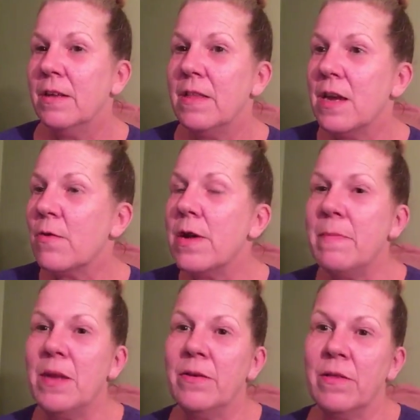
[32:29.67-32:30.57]
the
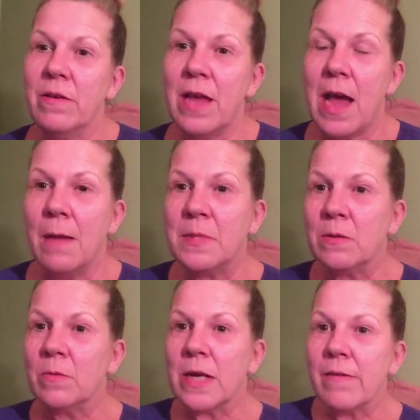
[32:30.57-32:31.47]
equipment or the apps or
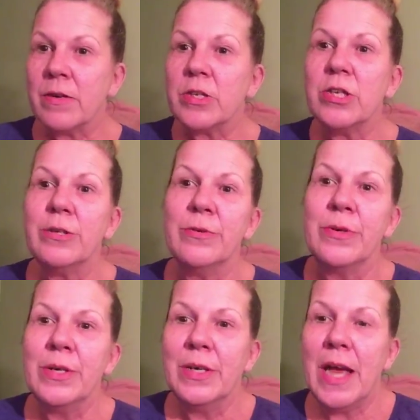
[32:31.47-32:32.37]
whatever to
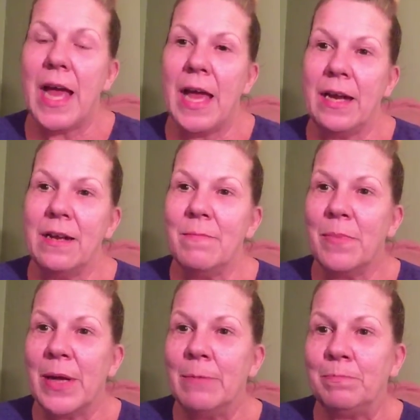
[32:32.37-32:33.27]
edit.
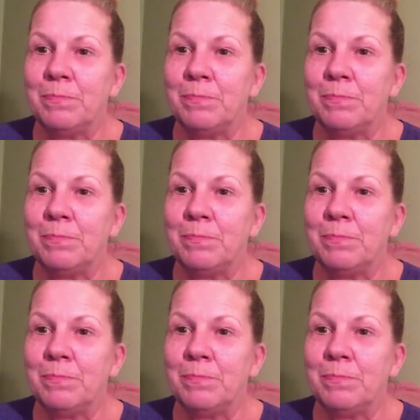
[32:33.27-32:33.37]
But